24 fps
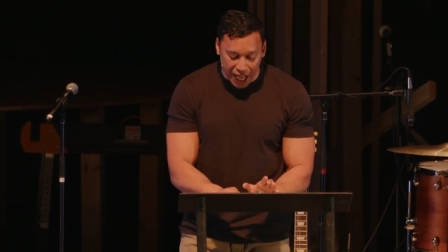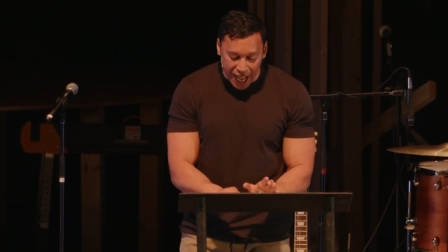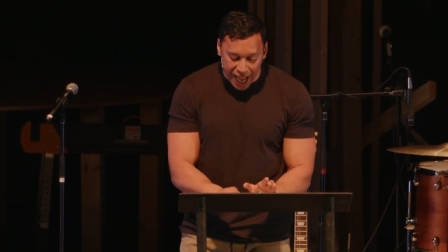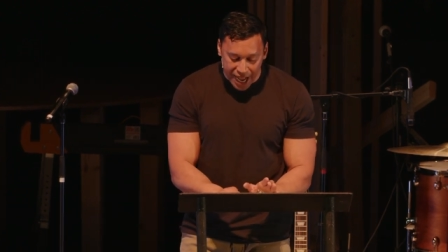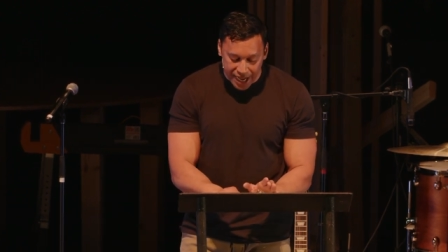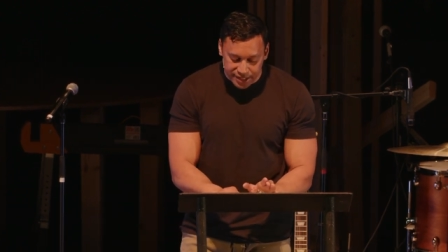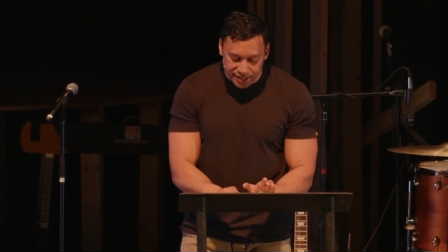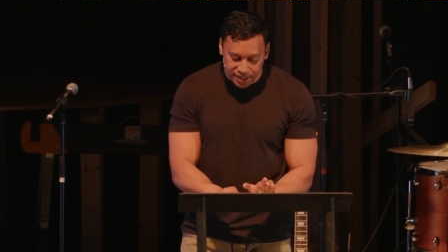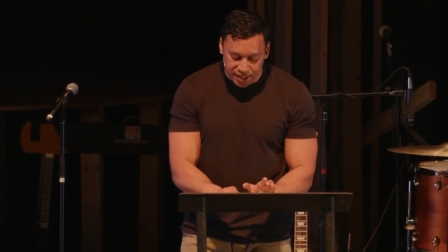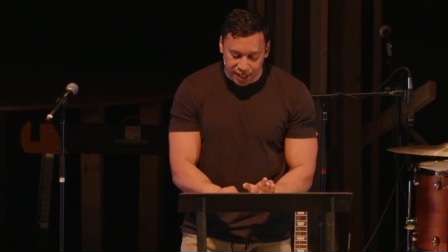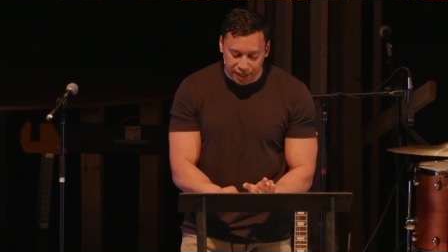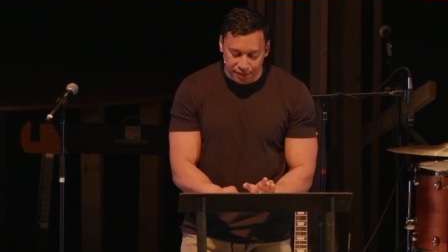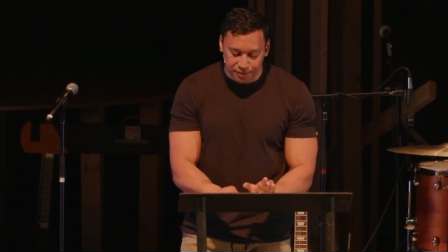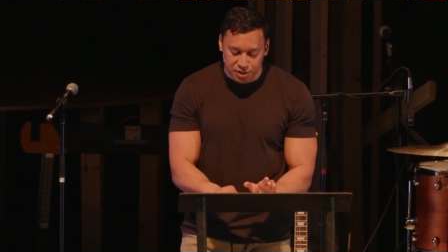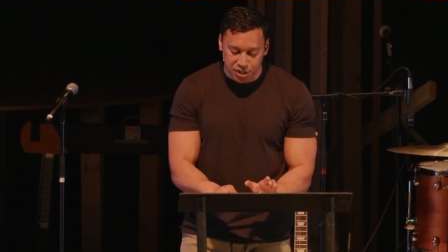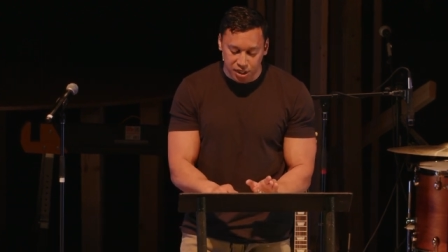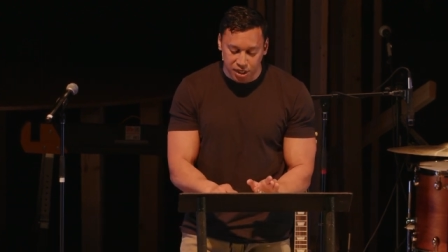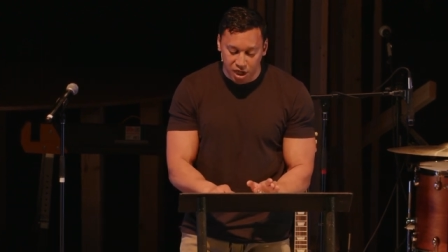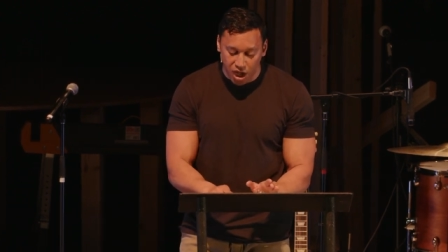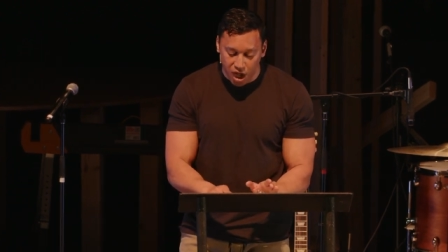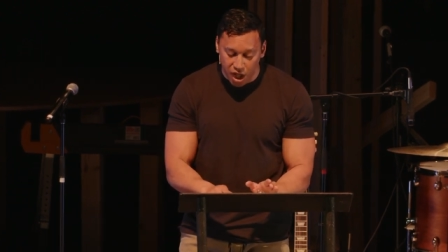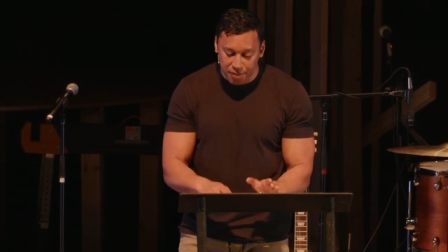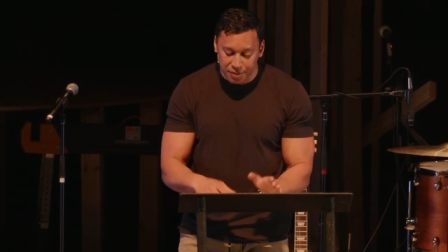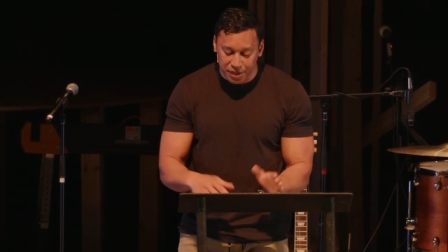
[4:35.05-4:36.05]
to ask him
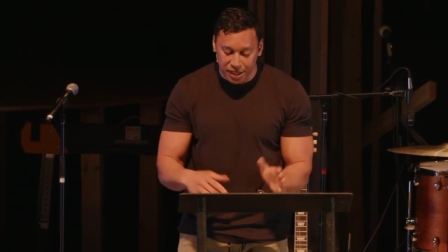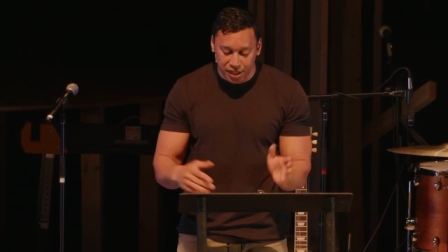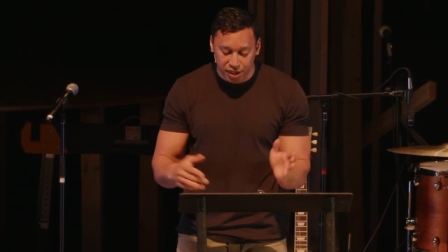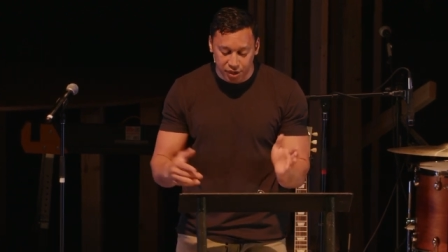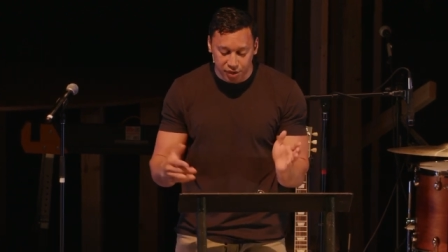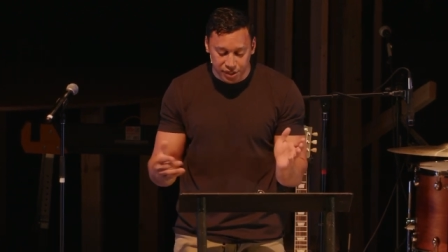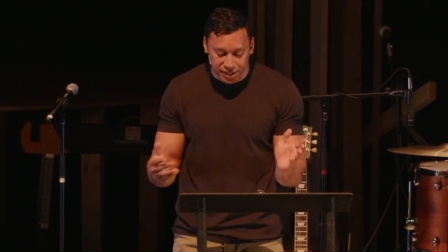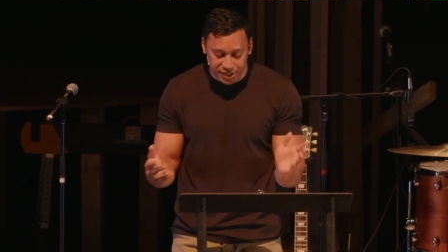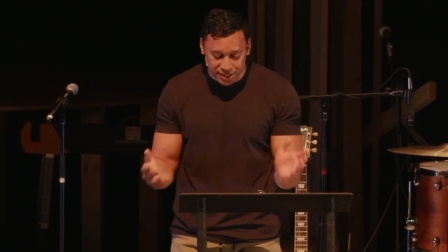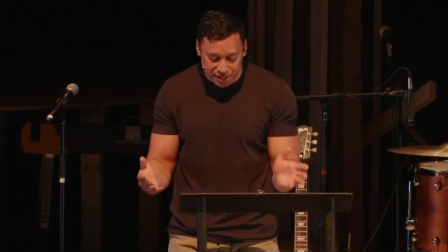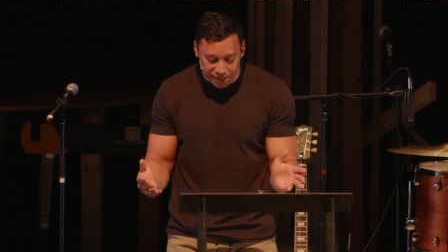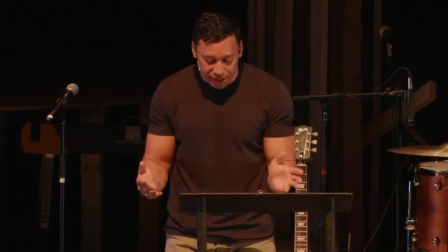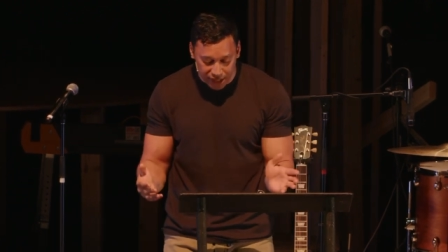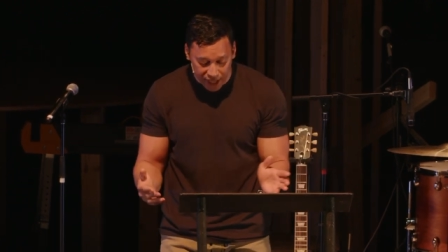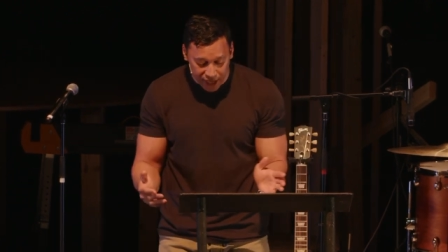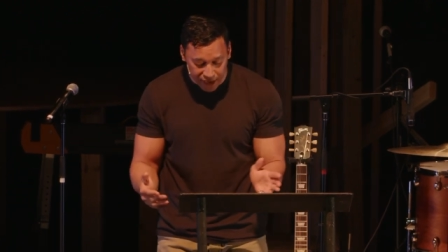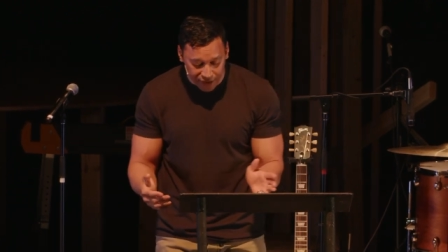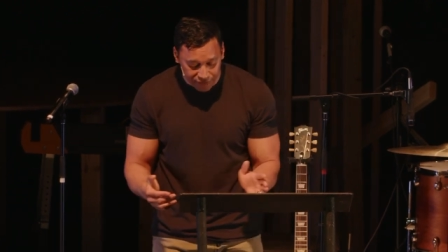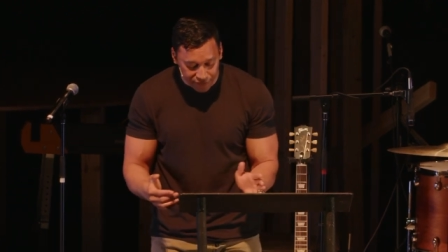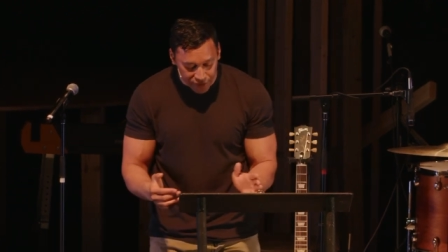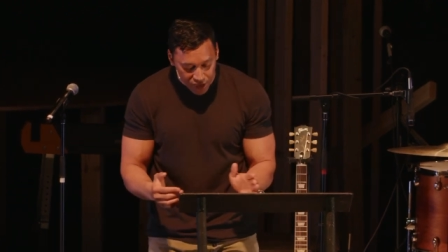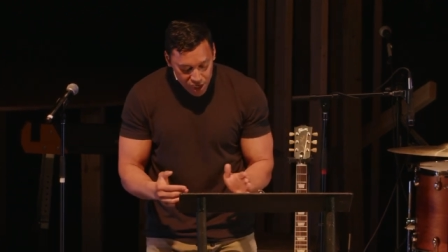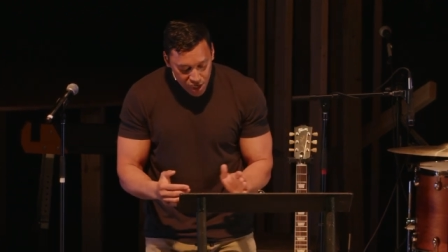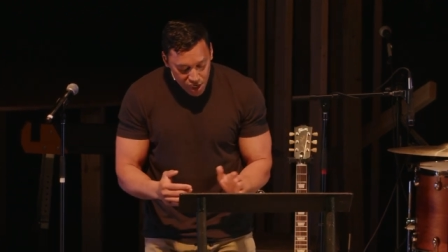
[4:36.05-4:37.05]
to come and heal his
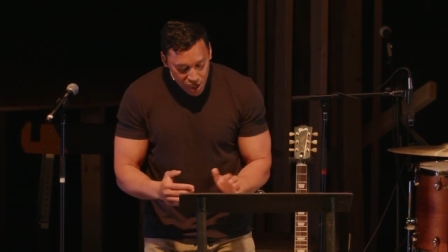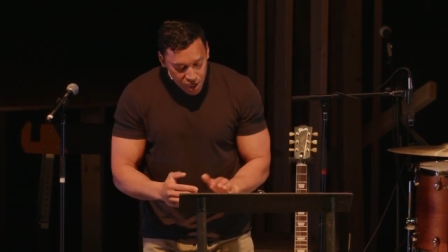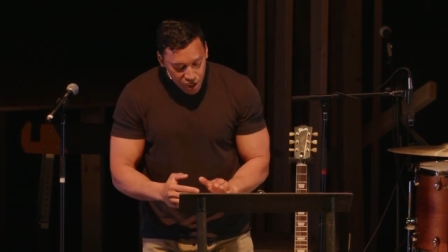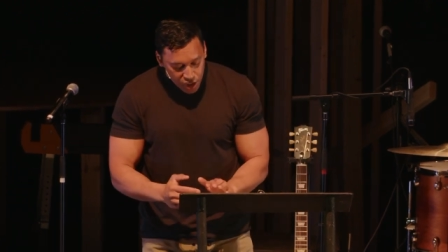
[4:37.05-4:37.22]
slave.